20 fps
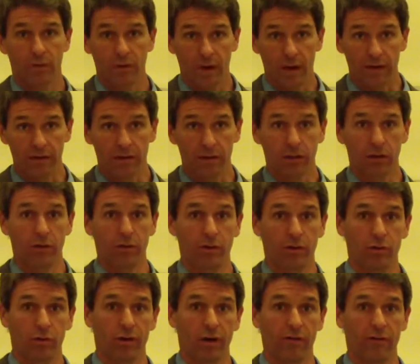not
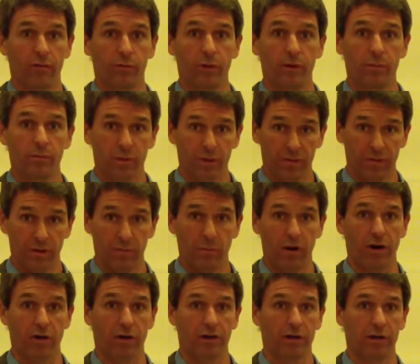colonial government, but the
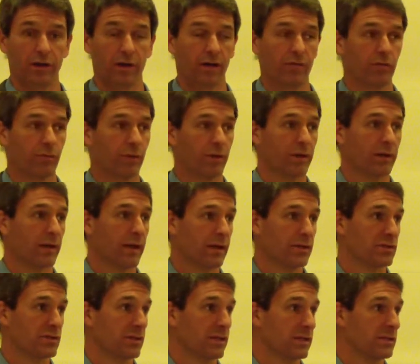American government
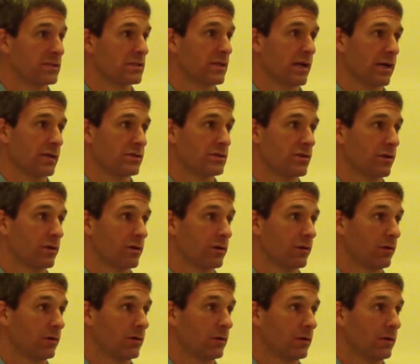as the inside
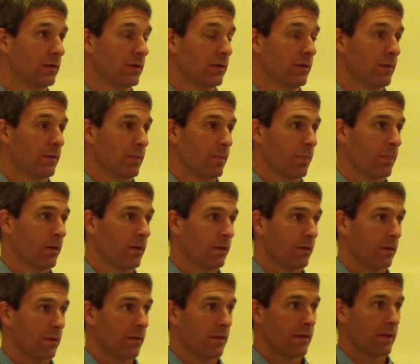circle.
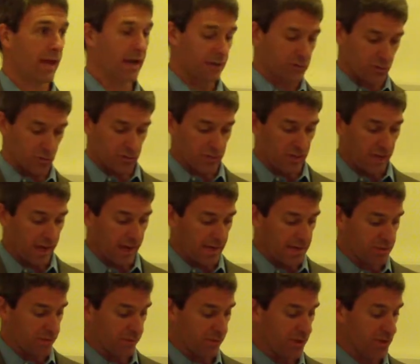The
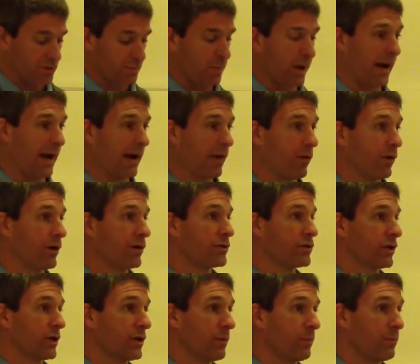exercise of this power
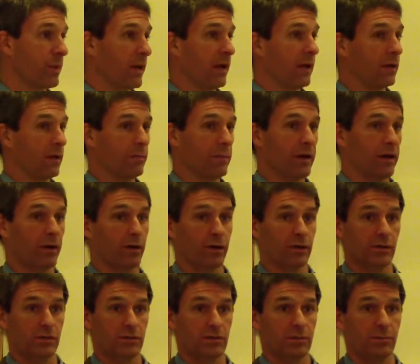to compel
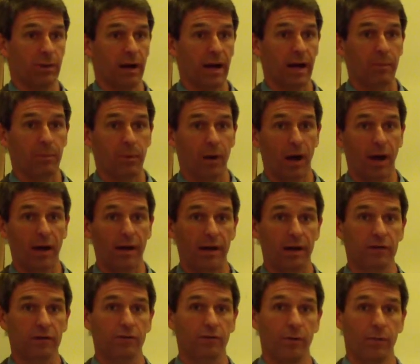Americans to buy a
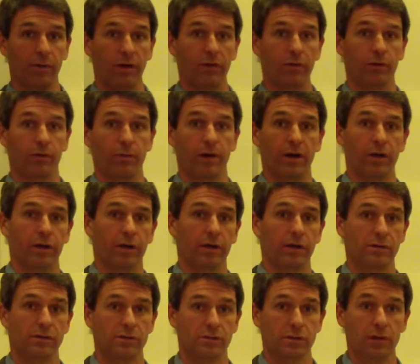product from other
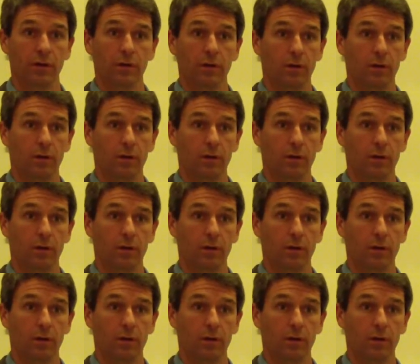Americans